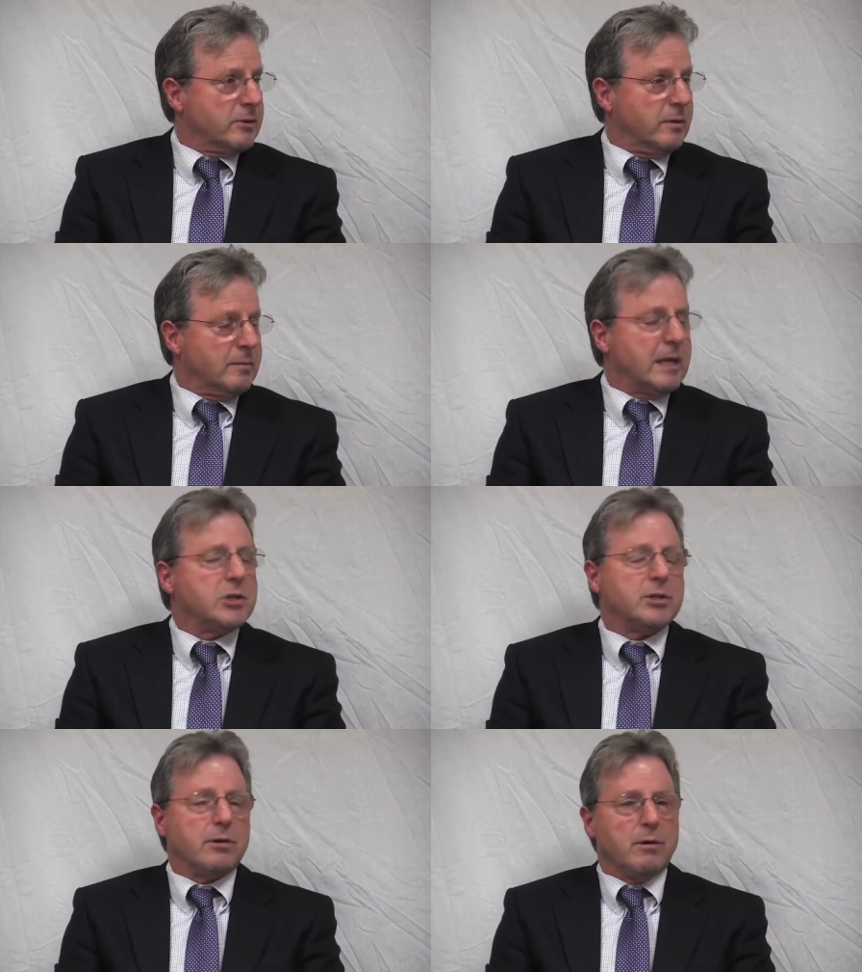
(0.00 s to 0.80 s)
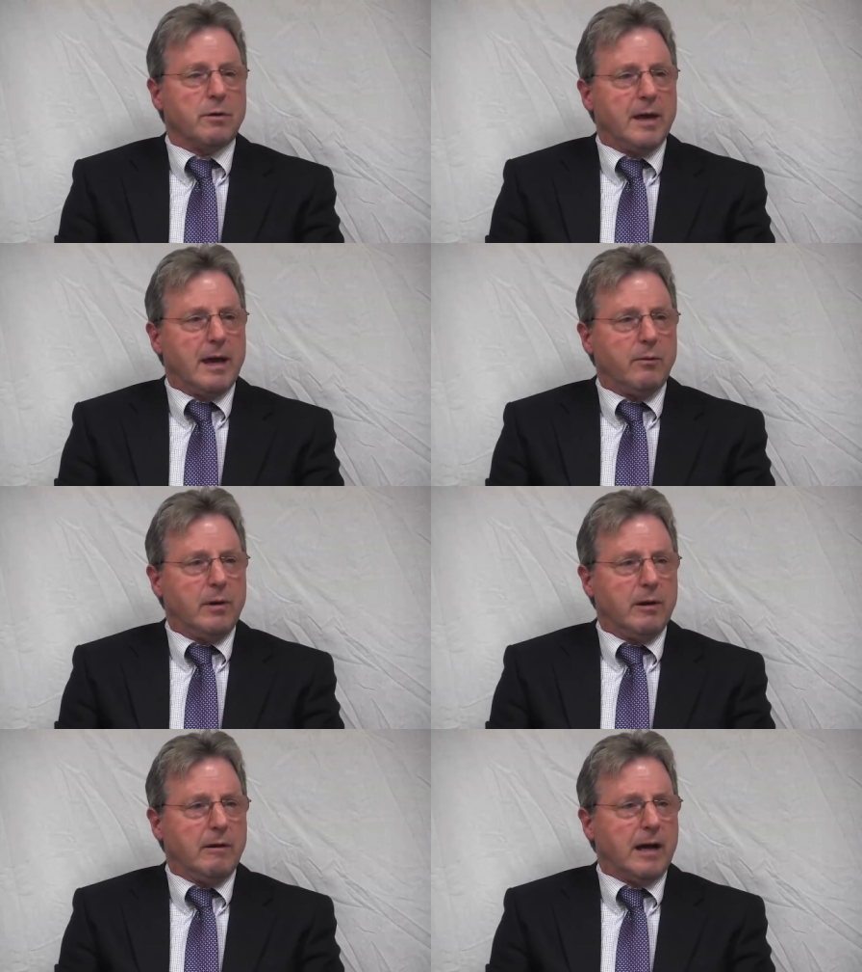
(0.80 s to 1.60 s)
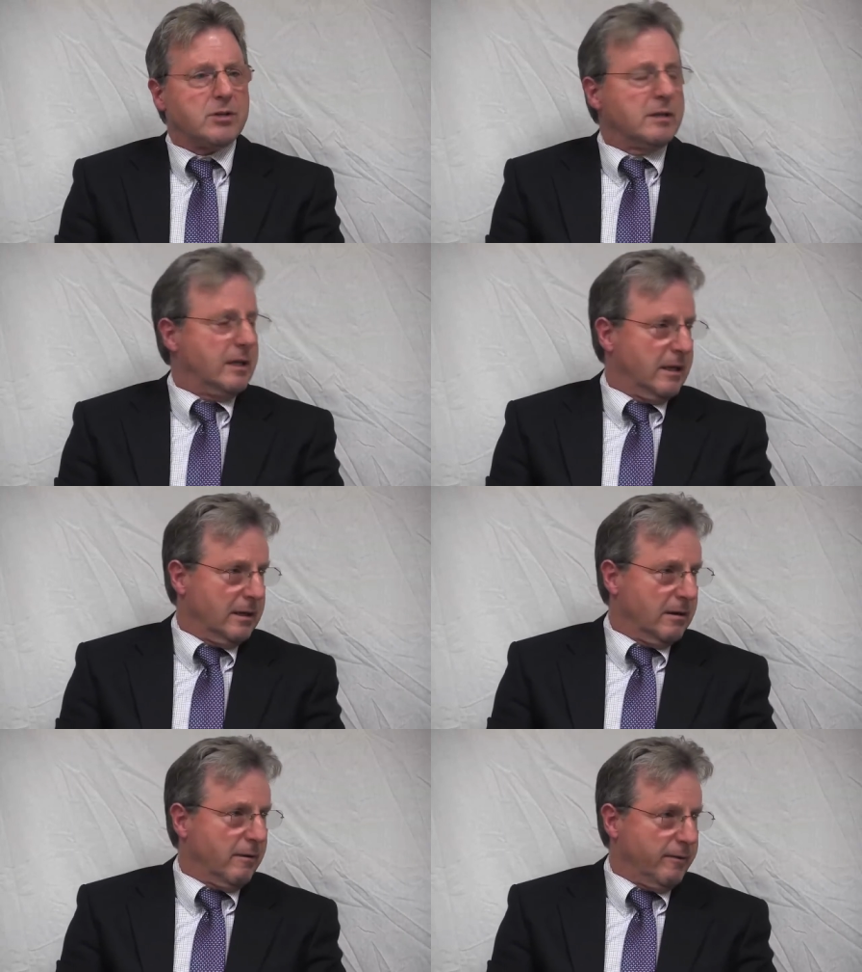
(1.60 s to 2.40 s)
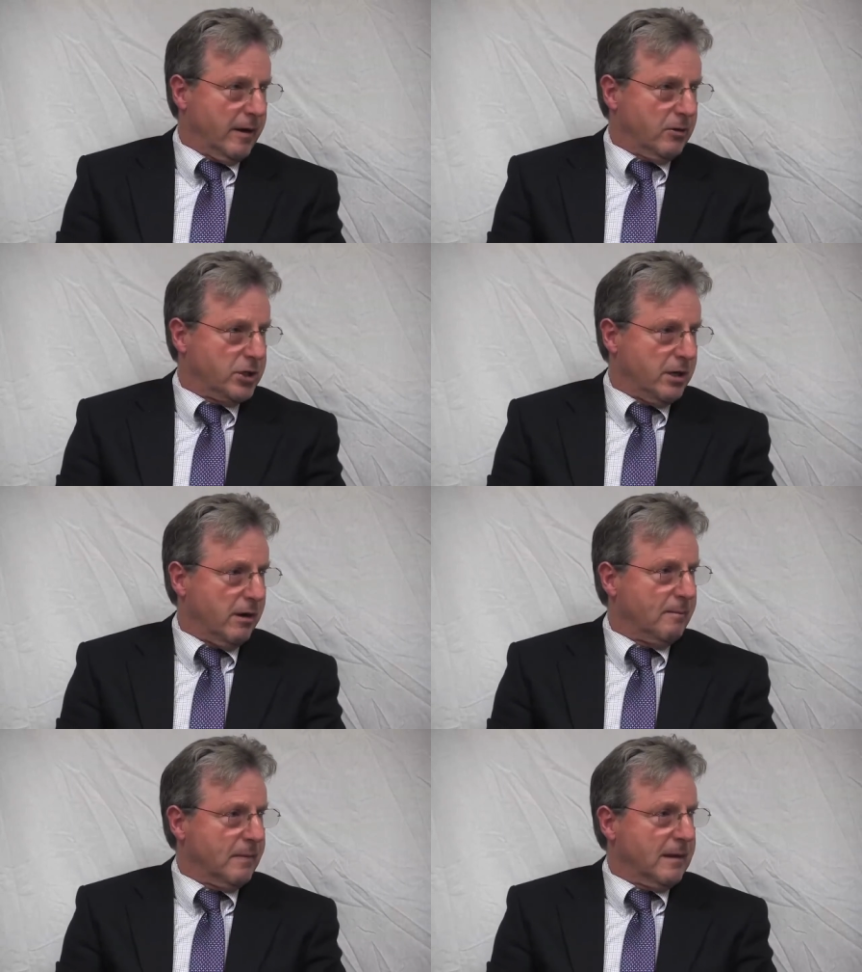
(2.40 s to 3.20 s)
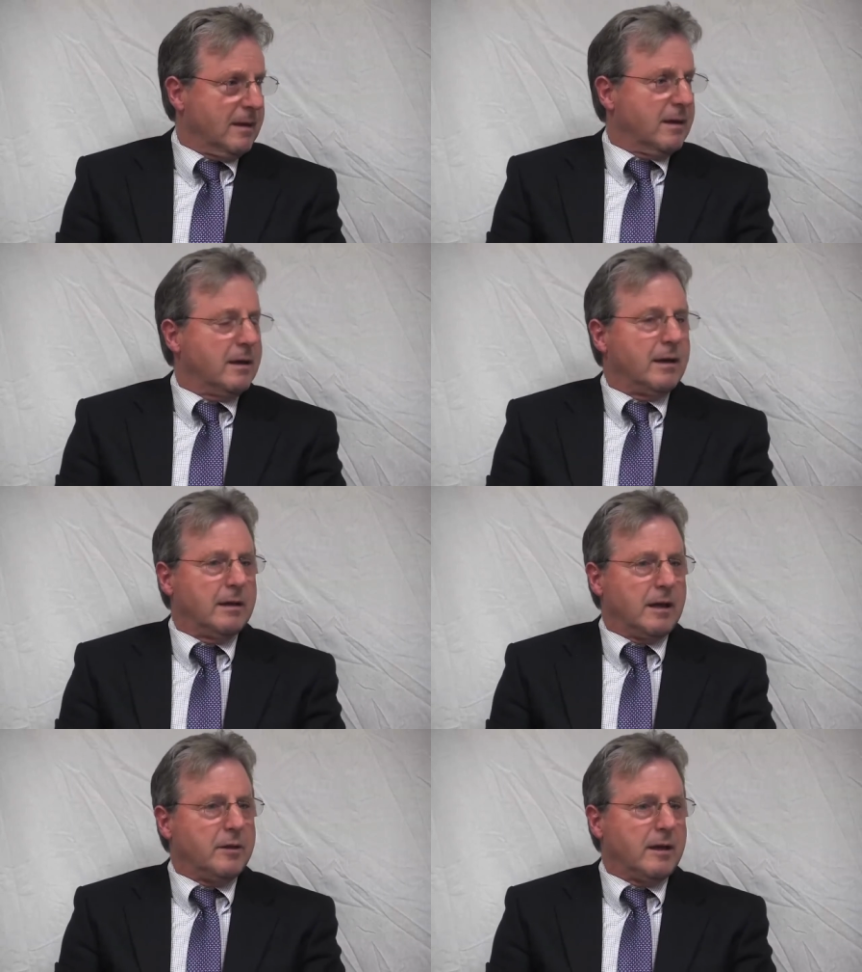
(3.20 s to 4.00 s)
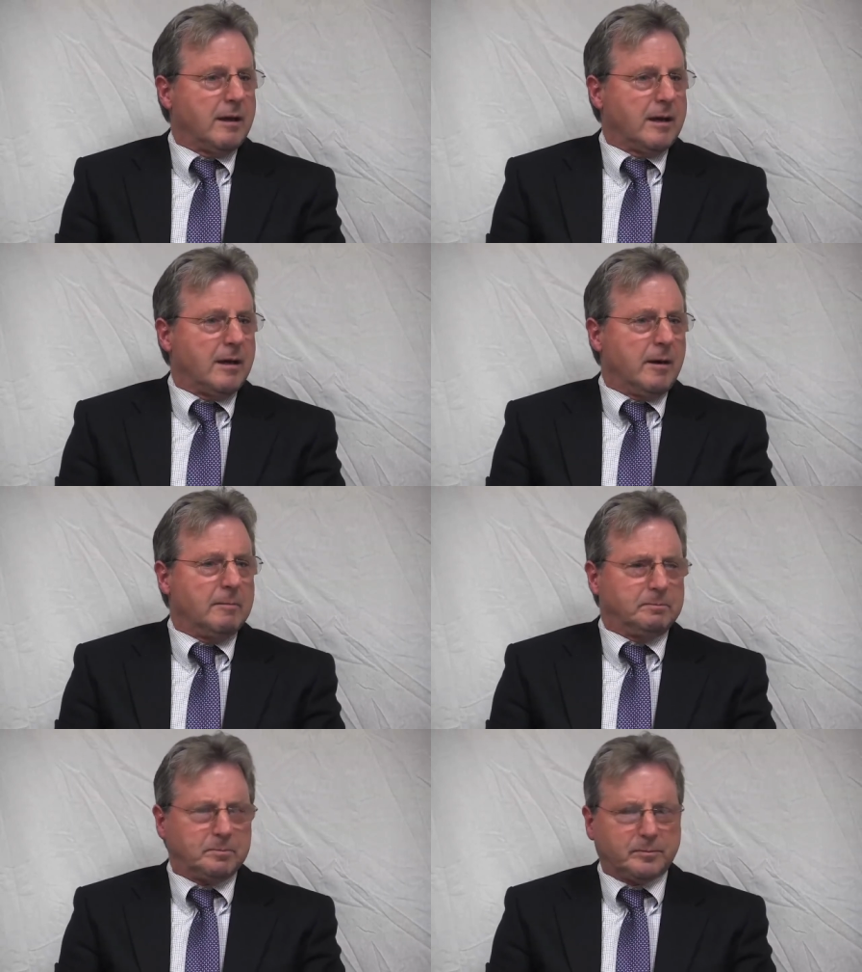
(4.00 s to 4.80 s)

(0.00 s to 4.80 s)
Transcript: So I'm not sure that we are actually getting our fair share. And I think that